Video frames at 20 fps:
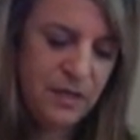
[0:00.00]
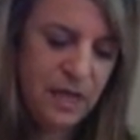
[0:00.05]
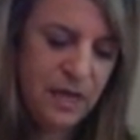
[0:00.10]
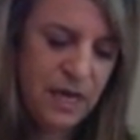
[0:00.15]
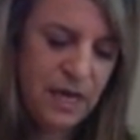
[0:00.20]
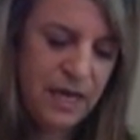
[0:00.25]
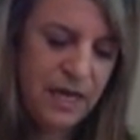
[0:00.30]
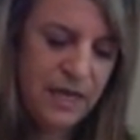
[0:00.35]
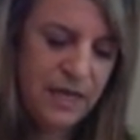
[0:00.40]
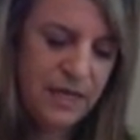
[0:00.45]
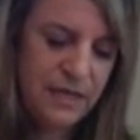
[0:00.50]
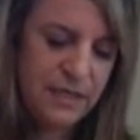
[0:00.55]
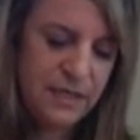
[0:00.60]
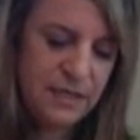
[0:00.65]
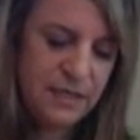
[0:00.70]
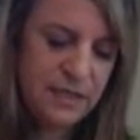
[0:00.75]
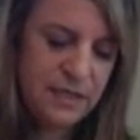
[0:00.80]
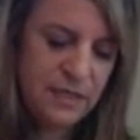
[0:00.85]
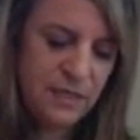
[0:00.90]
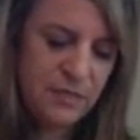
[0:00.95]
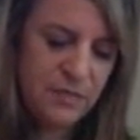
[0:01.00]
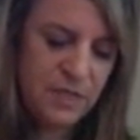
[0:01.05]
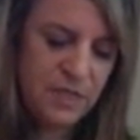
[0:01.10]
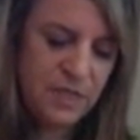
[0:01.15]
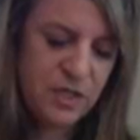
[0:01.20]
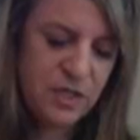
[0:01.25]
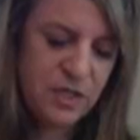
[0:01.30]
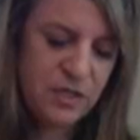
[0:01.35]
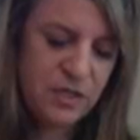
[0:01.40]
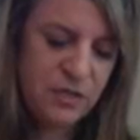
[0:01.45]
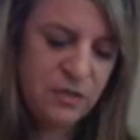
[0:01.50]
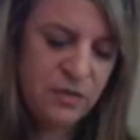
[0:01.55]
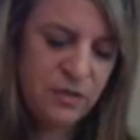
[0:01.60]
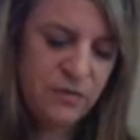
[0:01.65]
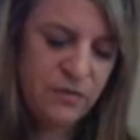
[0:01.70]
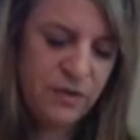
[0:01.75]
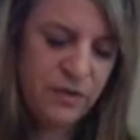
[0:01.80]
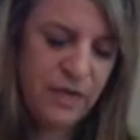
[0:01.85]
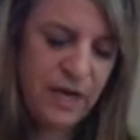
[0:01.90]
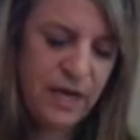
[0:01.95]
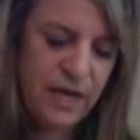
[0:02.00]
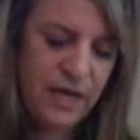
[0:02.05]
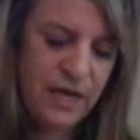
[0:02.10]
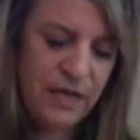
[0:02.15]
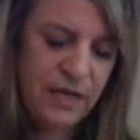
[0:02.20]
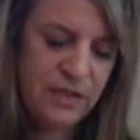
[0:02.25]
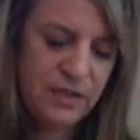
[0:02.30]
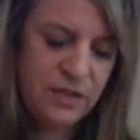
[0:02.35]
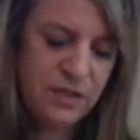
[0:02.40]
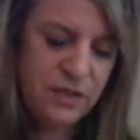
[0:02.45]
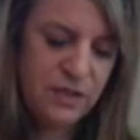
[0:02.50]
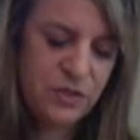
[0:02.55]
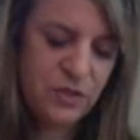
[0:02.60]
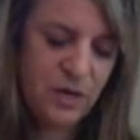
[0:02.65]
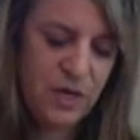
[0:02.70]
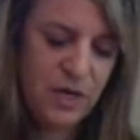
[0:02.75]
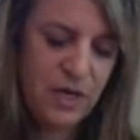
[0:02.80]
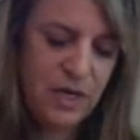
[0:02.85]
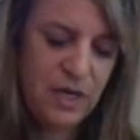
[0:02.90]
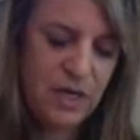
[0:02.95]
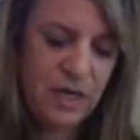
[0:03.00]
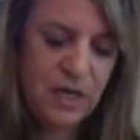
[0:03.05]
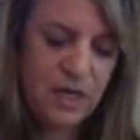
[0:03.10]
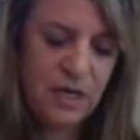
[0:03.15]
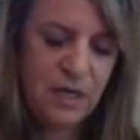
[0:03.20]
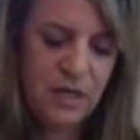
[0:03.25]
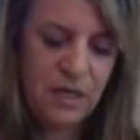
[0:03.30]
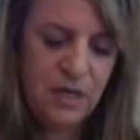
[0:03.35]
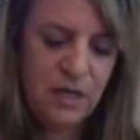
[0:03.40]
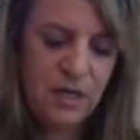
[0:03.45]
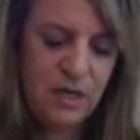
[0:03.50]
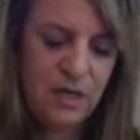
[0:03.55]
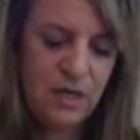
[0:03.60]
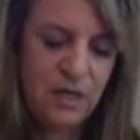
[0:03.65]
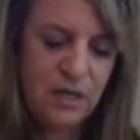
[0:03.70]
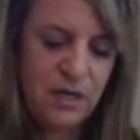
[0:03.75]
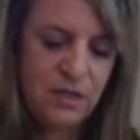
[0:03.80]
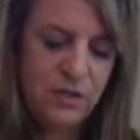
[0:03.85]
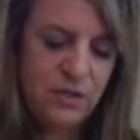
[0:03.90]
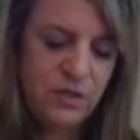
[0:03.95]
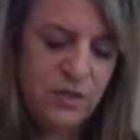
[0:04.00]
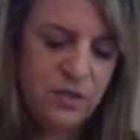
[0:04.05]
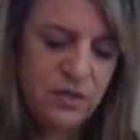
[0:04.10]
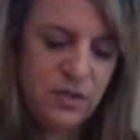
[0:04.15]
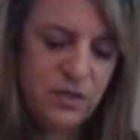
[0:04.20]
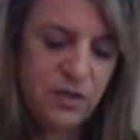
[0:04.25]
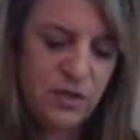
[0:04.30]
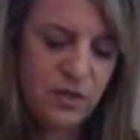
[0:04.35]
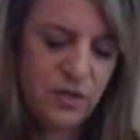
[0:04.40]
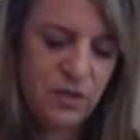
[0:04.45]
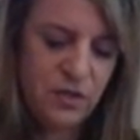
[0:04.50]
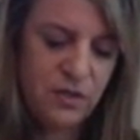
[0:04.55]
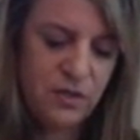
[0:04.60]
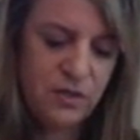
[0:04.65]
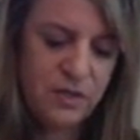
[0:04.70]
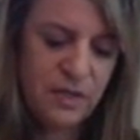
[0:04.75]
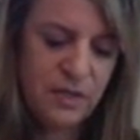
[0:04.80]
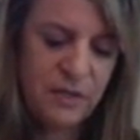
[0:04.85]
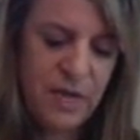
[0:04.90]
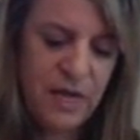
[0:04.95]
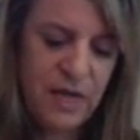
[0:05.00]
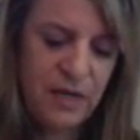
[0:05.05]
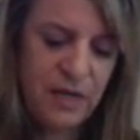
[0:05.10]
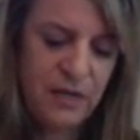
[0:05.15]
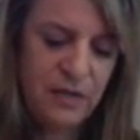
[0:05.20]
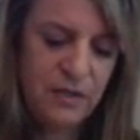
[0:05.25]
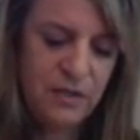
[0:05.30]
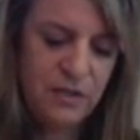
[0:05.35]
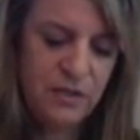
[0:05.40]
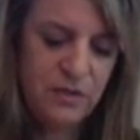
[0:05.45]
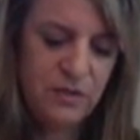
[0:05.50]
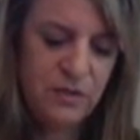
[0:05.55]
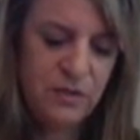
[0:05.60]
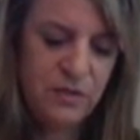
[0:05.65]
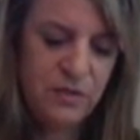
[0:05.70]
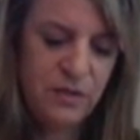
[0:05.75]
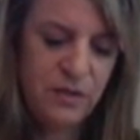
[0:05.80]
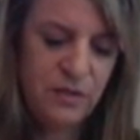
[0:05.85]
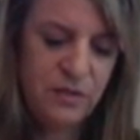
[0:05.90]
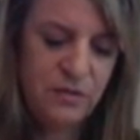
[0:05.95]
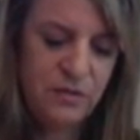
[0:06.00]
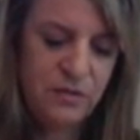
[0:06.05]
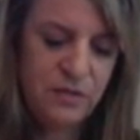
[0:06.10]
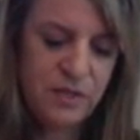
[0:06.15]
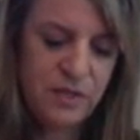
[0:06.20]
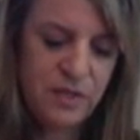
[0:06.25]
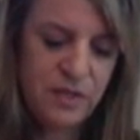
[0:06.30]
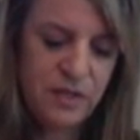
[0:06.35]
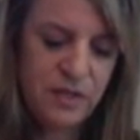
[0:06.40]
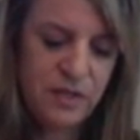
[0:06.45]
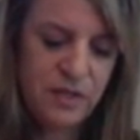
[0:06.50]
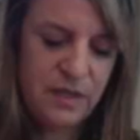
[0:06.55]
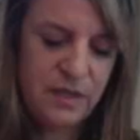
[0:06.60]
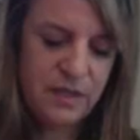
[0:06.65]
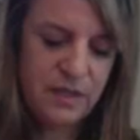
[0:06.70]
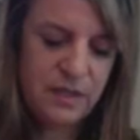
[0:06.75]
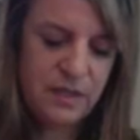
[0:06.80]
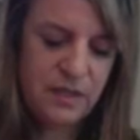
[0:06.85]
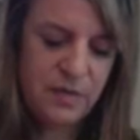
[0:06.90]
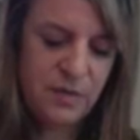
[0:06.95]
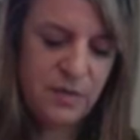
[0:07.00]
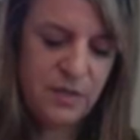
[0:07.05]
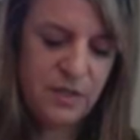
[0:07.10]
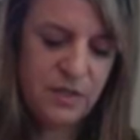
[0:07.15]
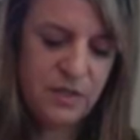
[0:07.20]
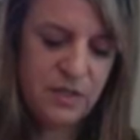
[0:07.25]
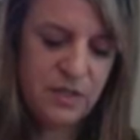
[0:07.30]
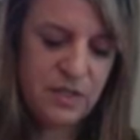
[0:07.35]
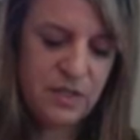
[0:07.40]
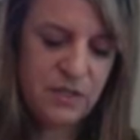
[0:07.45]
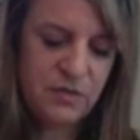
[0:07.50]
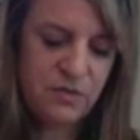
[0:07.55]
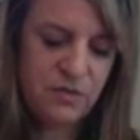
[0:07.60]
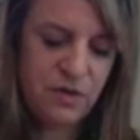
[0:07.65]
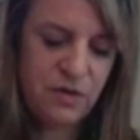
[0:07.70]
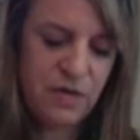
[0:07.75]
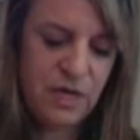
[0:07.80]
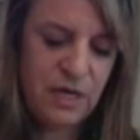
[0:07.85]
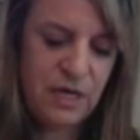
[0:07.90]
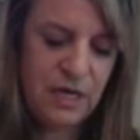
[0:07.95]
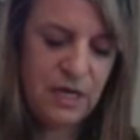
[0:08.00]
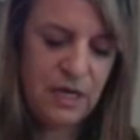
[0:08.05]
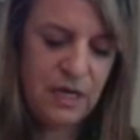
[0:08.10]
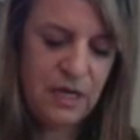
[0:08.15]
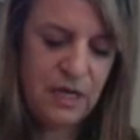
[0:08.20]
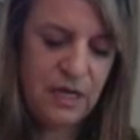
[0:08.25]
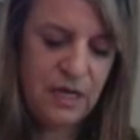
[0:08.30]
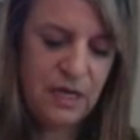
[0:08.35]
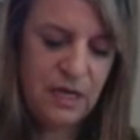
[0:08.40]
eyes. So I'm just going to, for the eyes, draw 2 circles. I'm not going to do a nose on this. I'm going to just draw, I